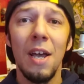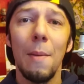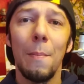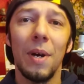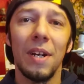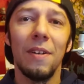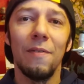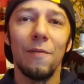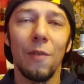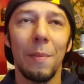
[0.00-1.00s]
But
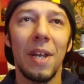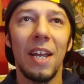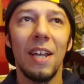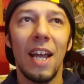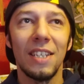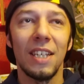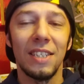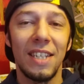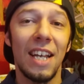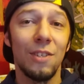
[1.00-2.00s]
for me, as it
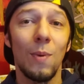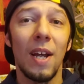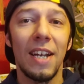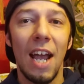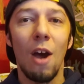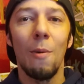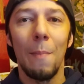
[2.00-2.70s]
stands right now,